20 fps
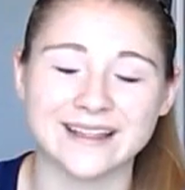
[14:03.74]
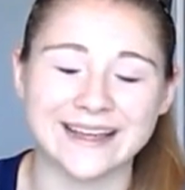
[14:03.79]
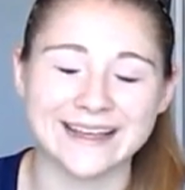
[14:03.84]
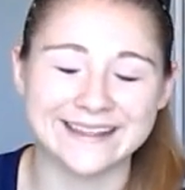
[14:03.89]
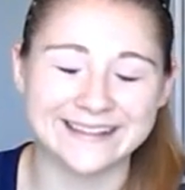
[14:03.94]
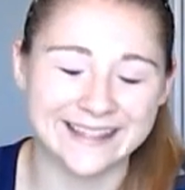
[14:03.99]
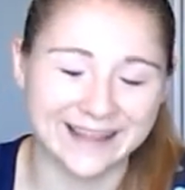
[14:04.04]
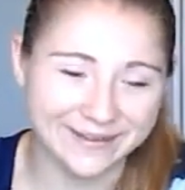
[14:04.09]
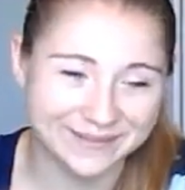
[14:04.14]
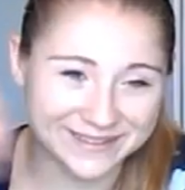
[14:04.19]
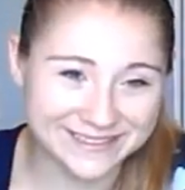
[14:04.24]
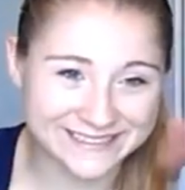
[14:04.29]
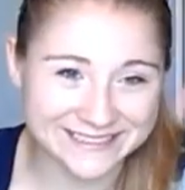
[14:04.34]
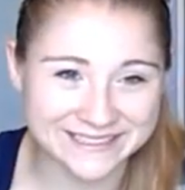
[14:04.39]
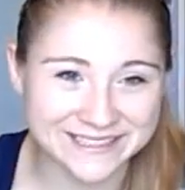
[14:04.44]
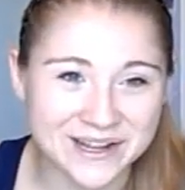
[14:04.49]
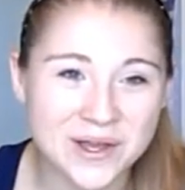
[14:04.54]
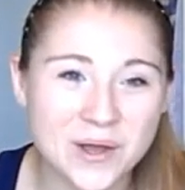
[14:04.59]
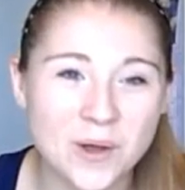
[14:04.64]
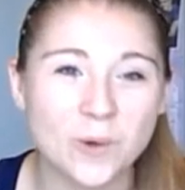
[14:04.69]
Like that was
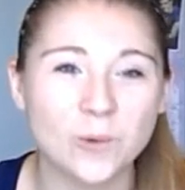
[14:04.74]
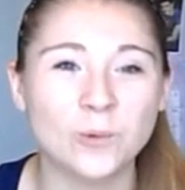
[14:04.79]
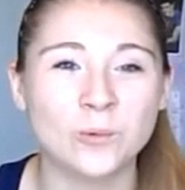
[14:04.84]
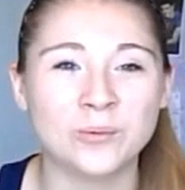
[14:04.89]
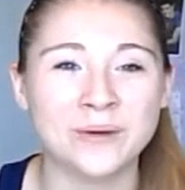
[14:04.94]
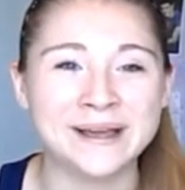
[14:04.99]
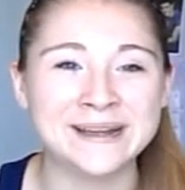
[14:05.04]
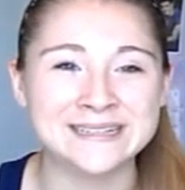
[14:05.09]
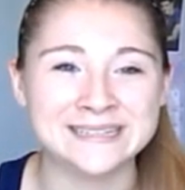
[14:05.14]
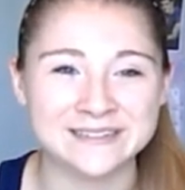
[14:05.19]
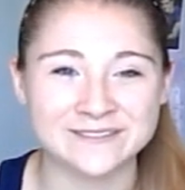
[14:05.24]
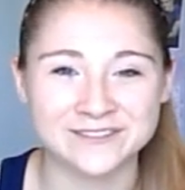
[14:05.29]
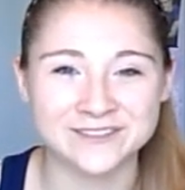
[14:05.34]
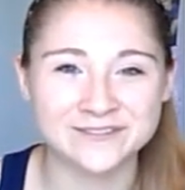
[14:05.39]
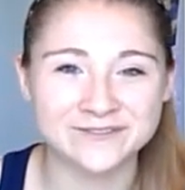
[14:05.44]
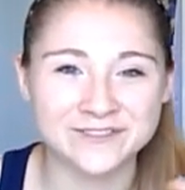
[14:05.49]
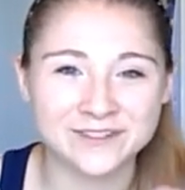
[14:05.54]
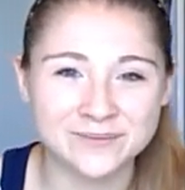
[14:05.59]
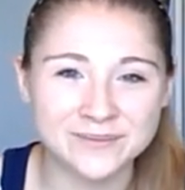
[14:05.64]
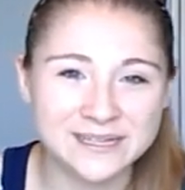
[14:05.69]
just way
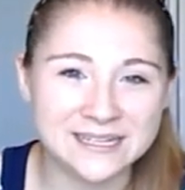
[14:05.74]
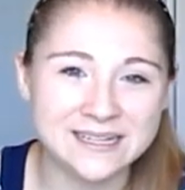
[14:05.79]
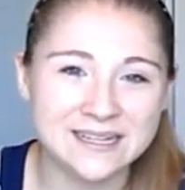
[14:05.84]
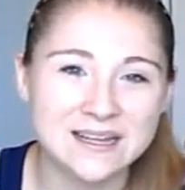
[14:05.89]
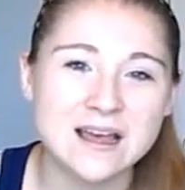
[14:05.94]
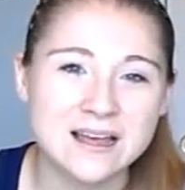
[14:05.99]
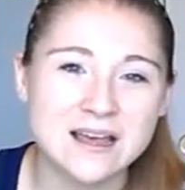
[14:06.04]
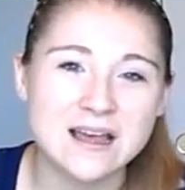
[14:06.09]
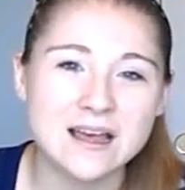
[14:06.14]
different for me.